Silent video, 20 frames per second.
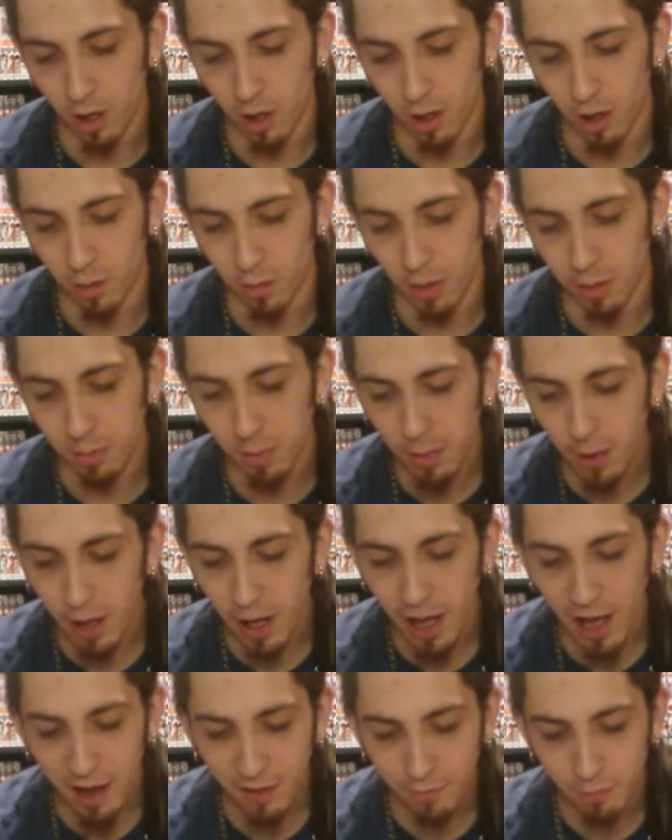uh, I'm
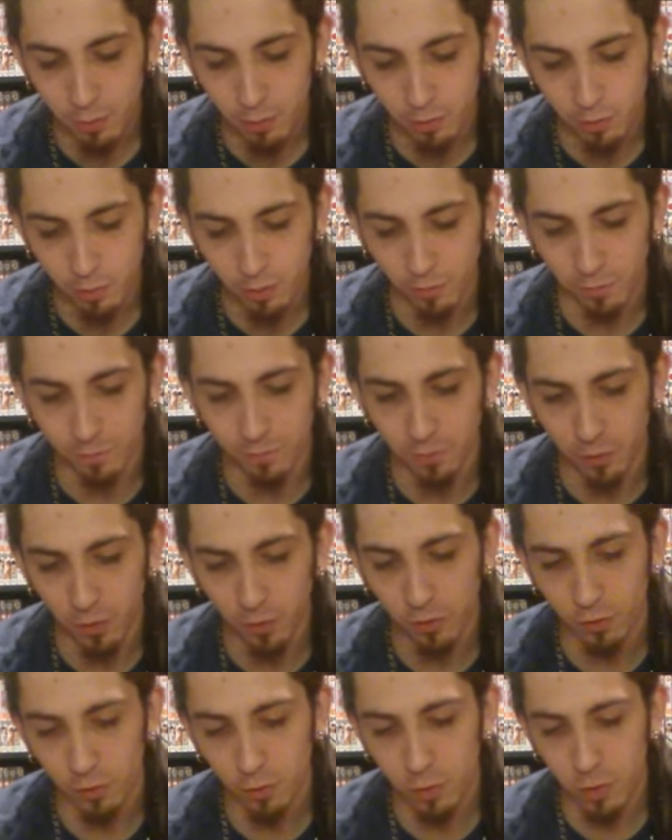about halfway through the
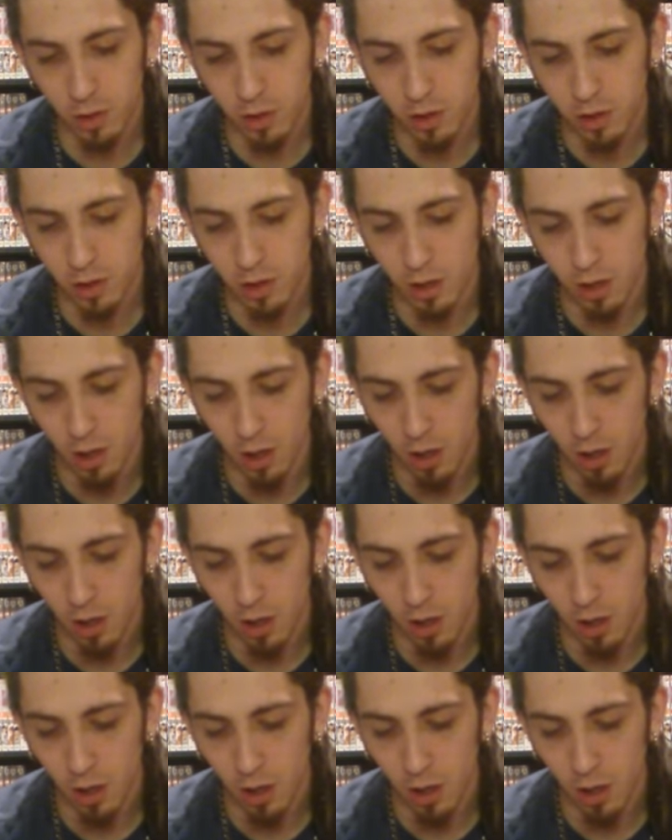first one,